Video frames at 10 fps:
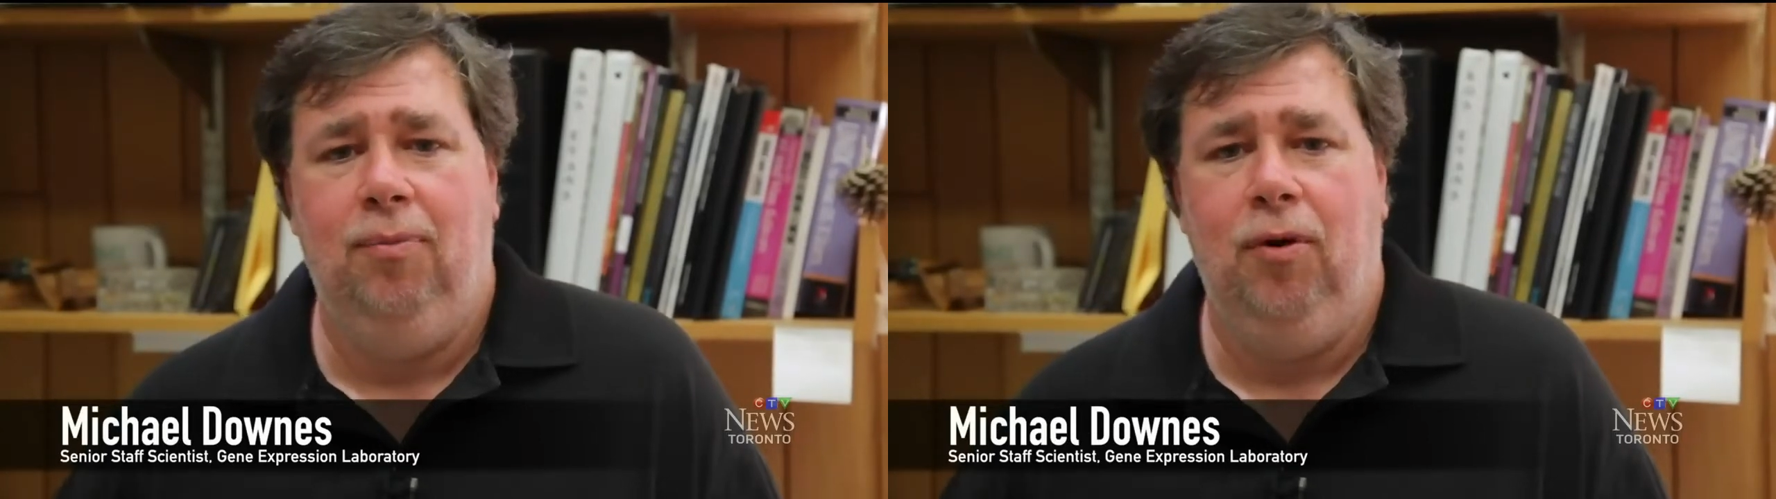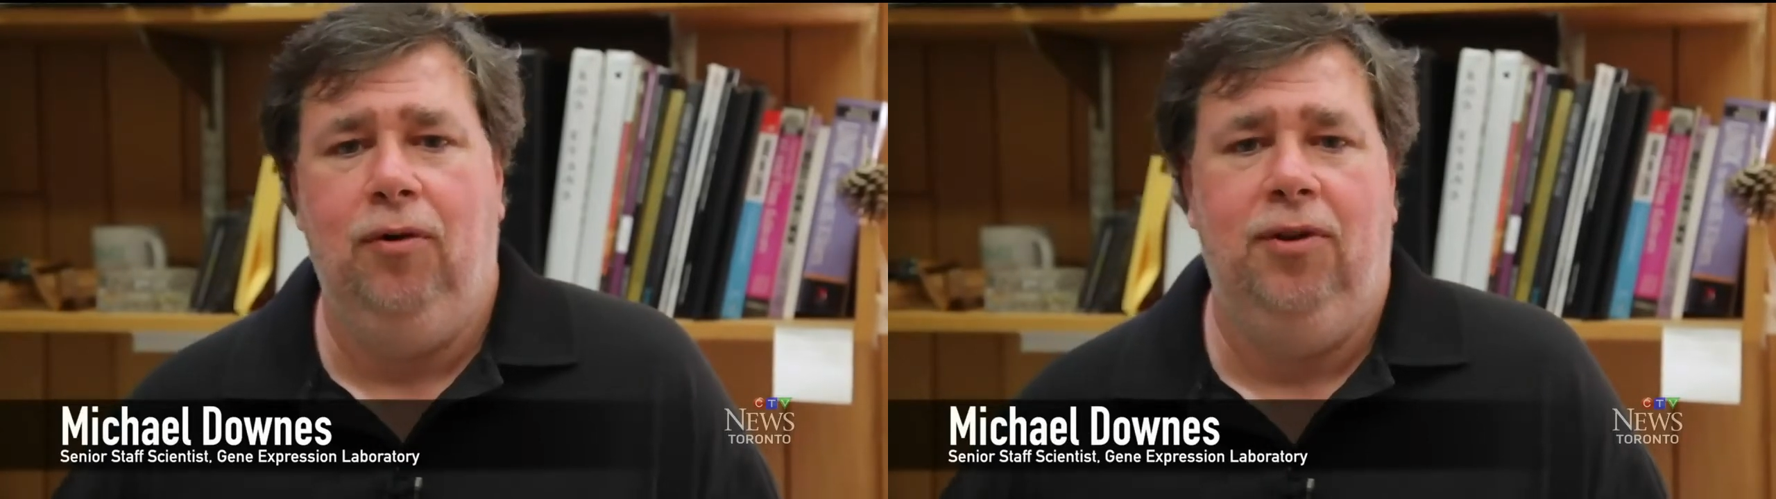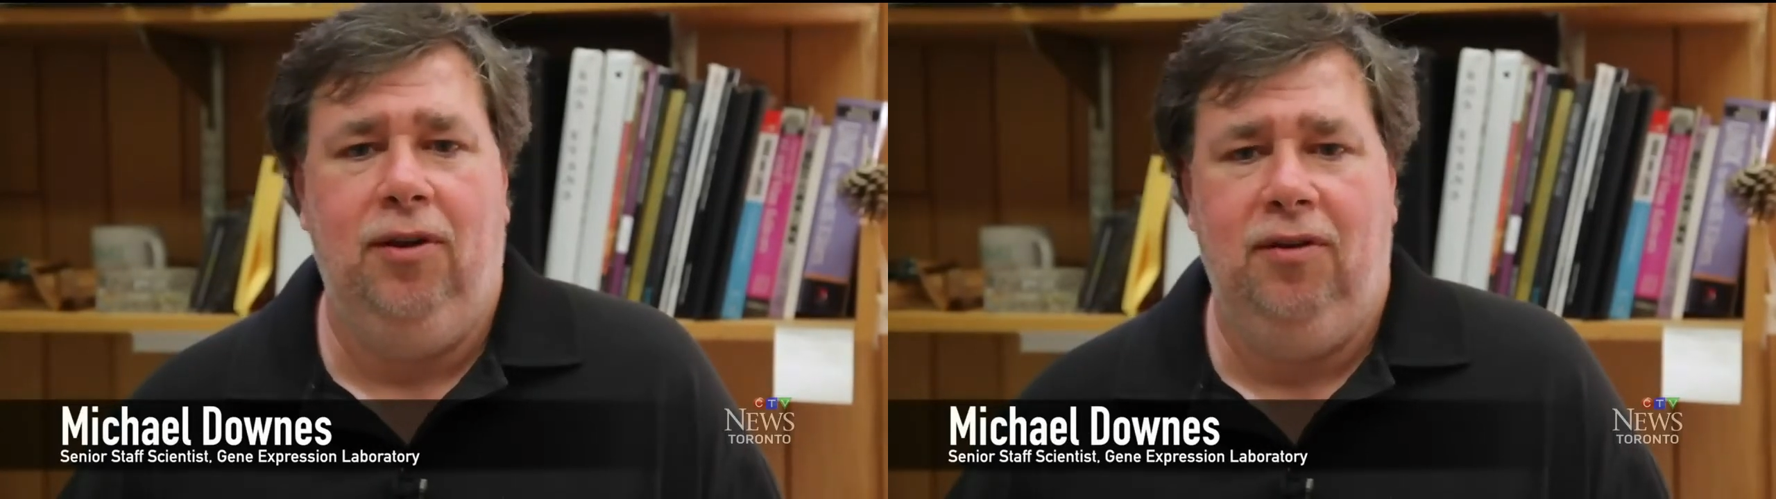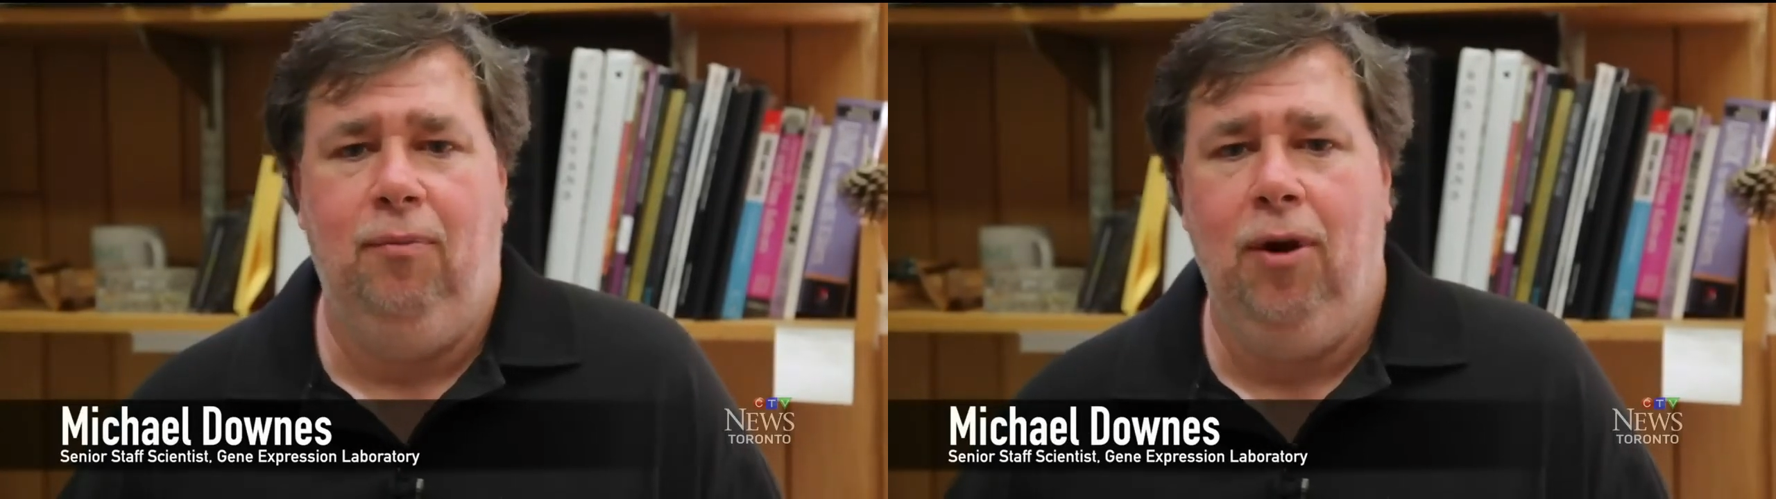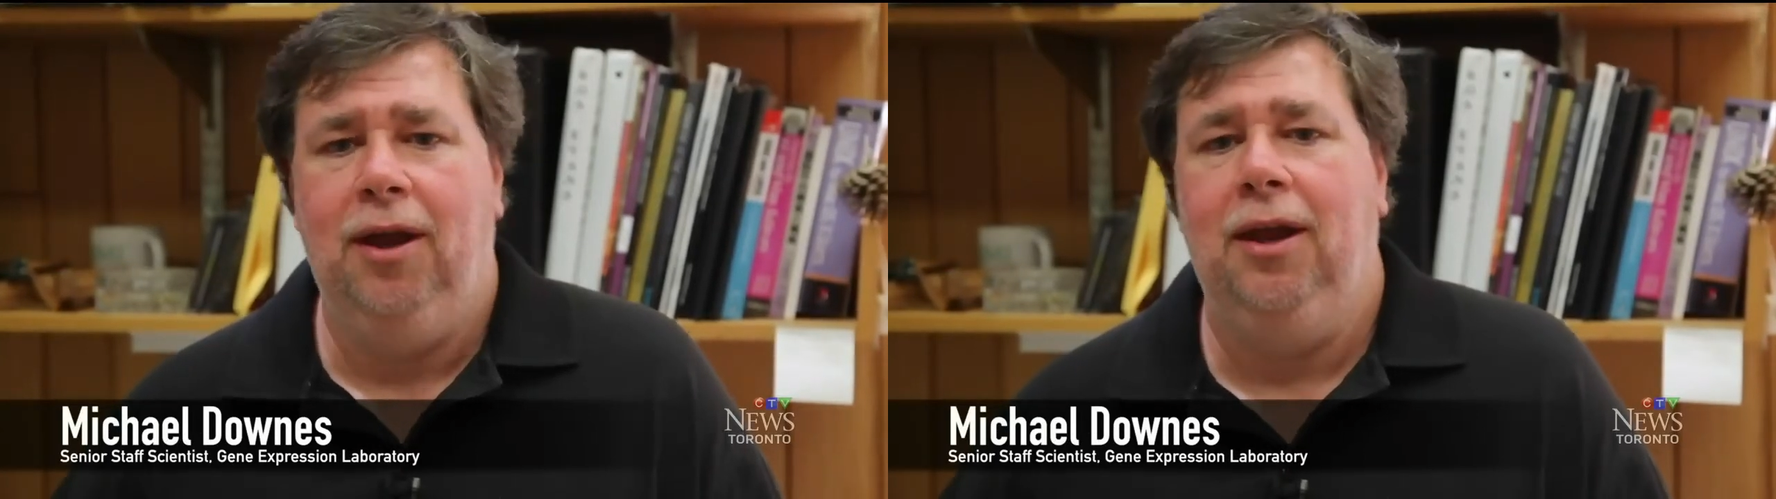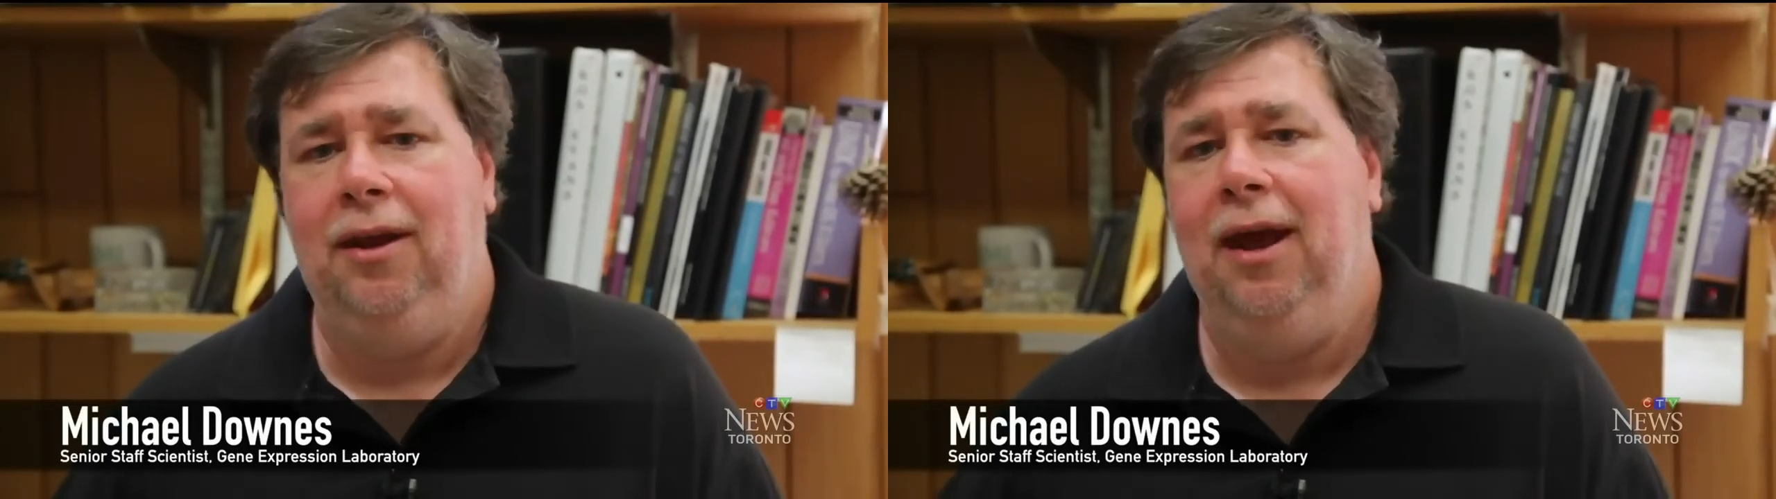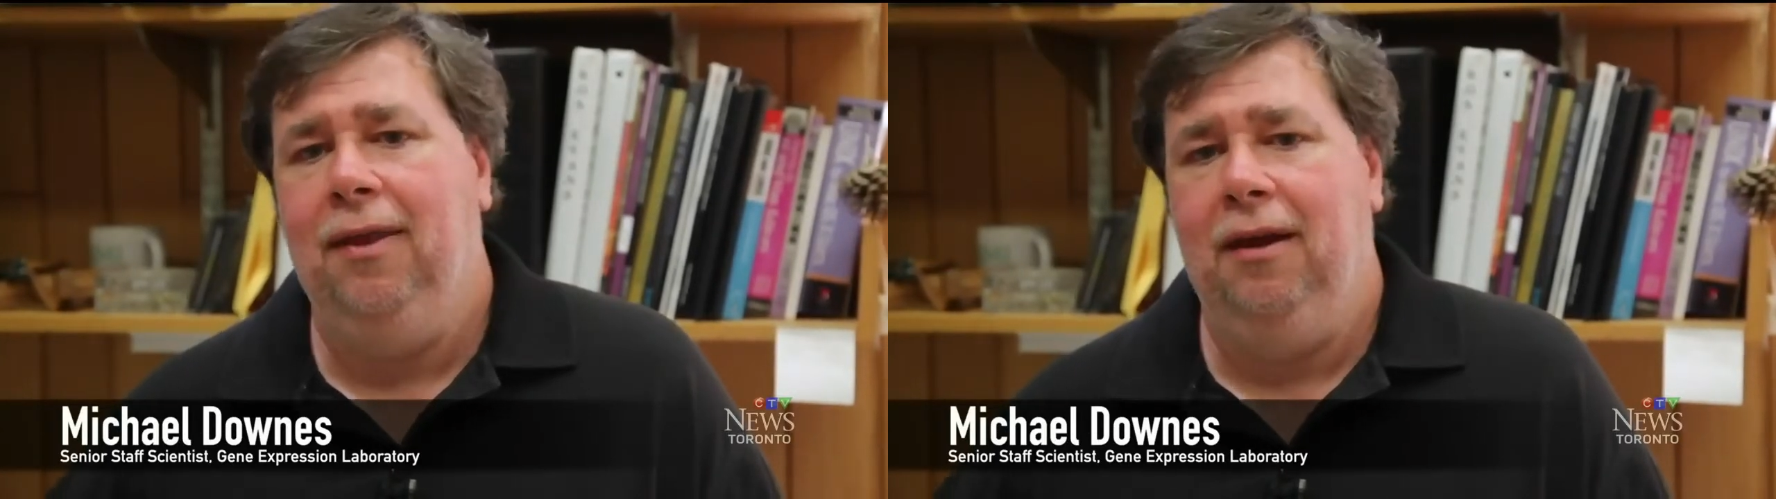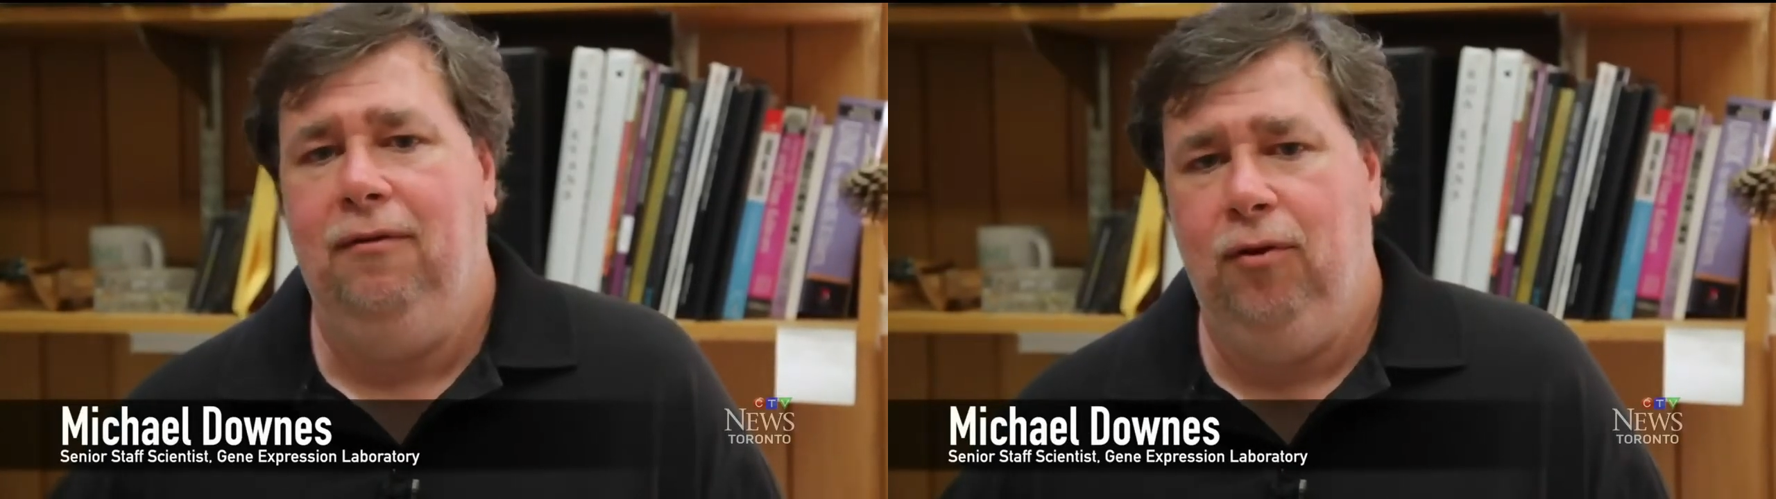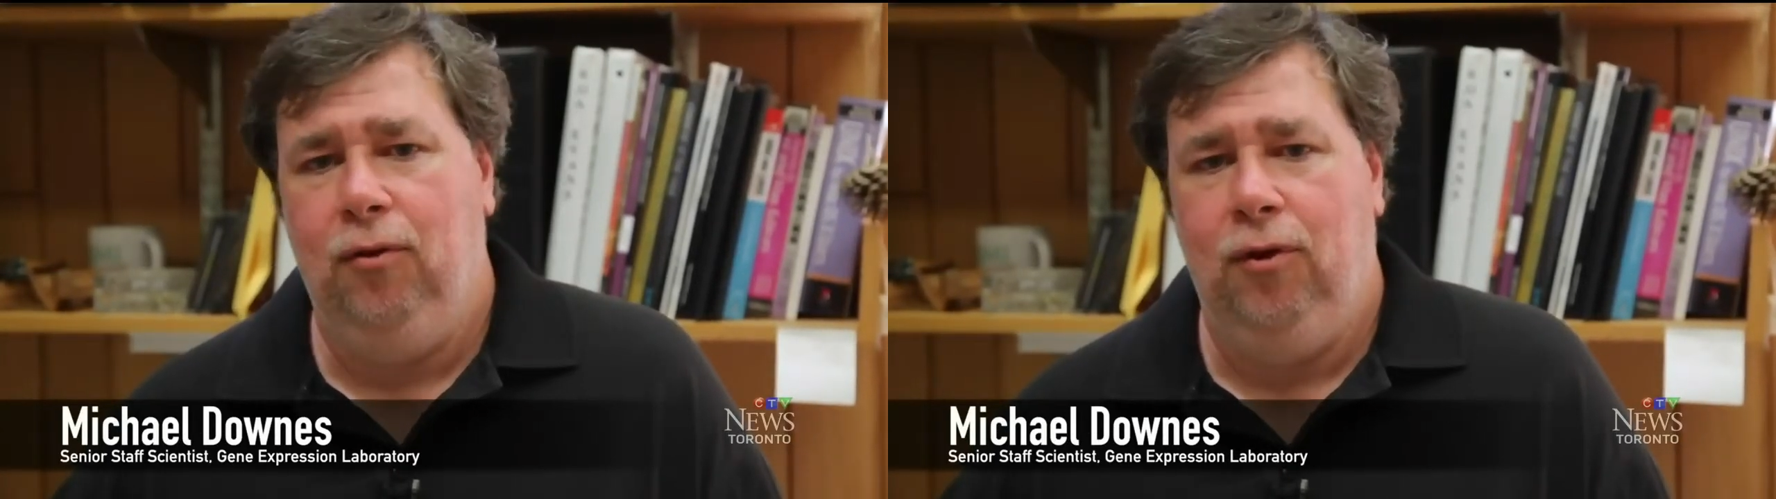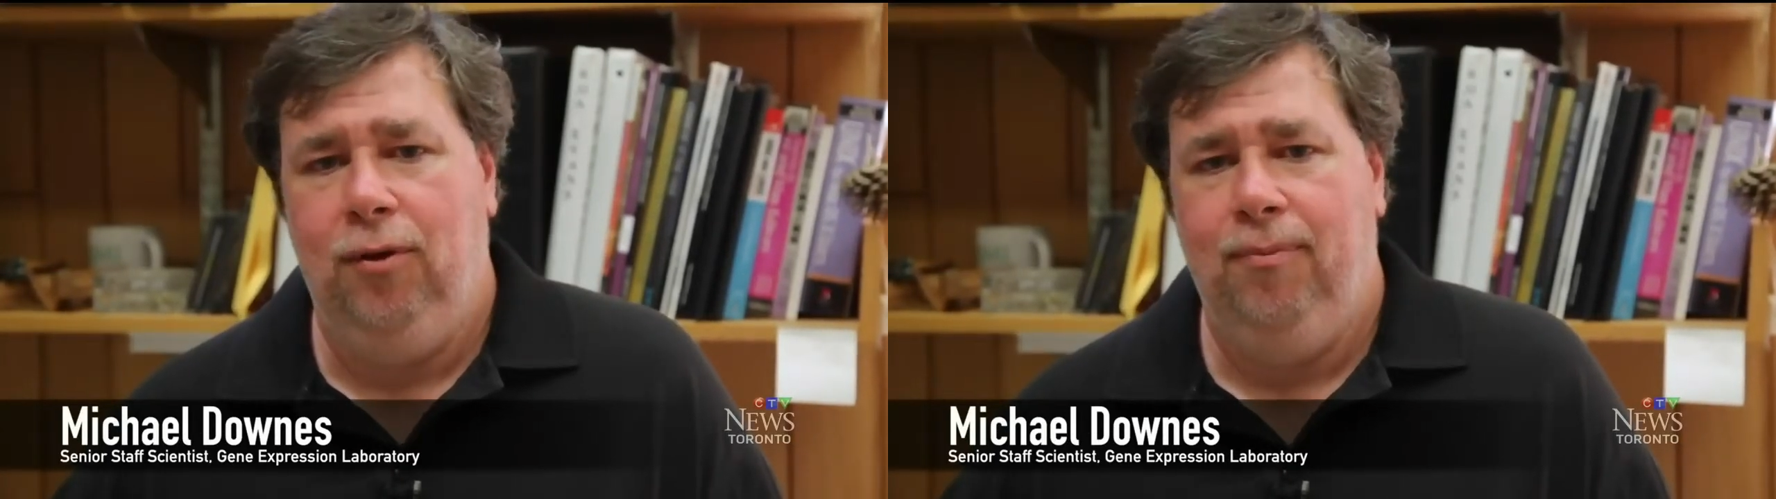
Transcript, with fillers: a process of breaking down that food.